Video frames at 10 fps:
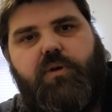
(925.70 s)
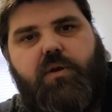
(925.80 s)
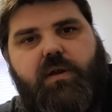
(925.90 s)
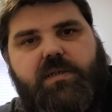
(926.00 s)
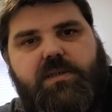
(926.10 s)

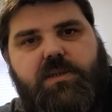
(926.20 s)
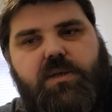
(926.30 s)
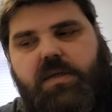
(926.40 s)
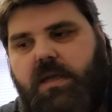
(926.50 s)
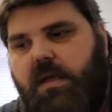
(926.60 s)
Progress is
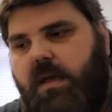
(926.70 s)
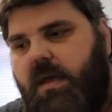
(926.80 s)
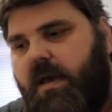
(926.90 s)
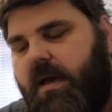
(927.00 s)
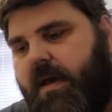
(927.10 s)
good.
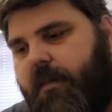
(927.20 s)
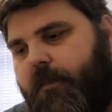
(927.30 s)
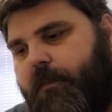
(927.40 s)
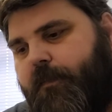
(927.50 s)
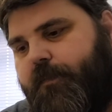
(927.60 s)

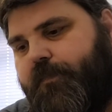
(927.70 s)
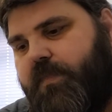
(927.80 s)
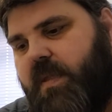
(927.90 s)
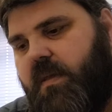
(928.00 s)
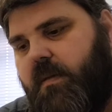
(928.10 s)

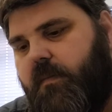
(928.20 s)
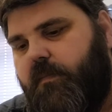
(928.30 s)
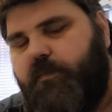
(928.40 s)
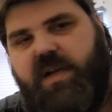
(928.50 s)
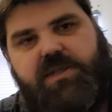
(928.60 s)

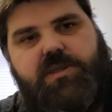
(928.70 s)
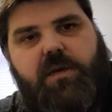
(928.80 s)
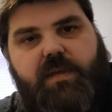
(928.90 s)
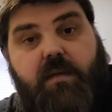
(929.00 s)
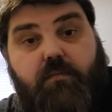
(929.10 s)
But I
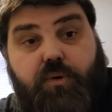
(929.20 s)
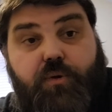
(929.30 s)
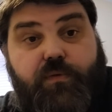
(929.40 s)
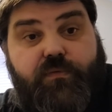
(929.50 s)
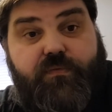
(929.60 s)
just hope they
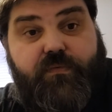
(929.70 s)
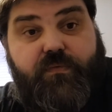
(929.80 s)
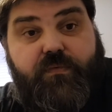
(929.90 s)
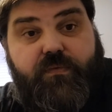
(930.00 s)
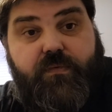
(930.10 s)

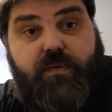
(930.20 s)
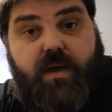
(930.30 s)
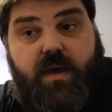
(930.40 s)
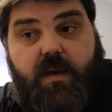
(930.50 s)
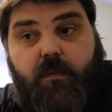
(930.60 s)
improve
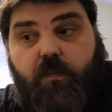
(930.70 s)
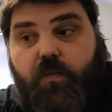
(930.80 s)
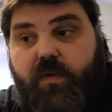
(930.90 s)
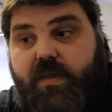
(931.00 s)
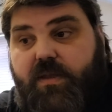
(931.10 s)

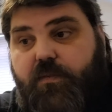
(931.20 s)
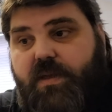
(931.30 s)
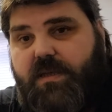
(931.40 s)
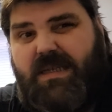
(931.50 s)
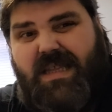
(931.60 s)
what they do,
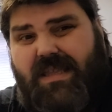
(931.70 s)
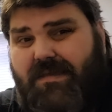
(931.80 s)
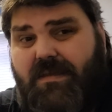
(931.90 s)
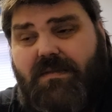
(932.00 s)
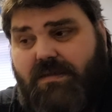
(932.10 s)
because again,
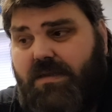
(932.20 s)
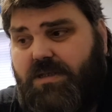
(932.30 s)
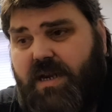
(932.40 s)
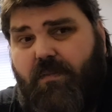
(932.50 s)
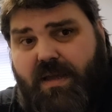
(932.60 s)

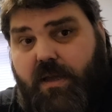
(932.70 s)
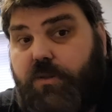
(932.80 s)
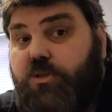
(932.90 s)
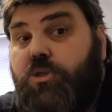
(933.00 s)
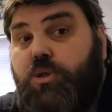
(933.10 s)
the chair plane
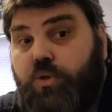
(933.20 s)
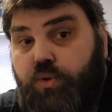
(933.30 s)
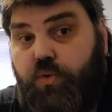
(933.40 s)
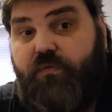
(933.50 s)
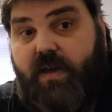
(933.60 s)
goes
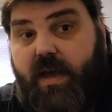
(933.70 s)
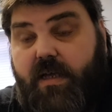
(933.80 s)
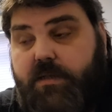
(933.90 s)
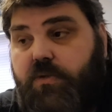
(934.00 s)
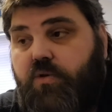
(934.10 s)
too
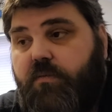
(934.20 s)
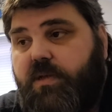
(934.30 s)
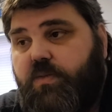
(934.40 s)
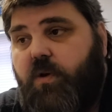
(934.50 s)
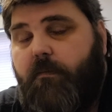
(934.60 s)
fast. You
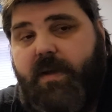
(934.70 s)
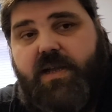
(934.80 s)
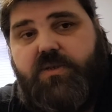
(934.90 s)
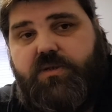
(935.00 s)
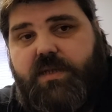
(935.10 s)
almost want
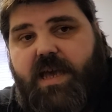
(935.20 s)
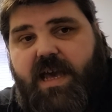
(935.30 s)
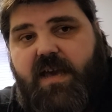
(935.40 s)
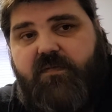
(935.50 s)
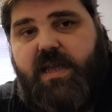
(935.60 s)
batteries that
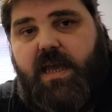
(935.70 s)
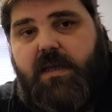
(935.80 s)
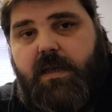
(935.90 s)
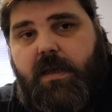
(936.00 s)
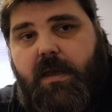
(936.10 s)
are half
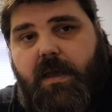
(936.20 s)
dead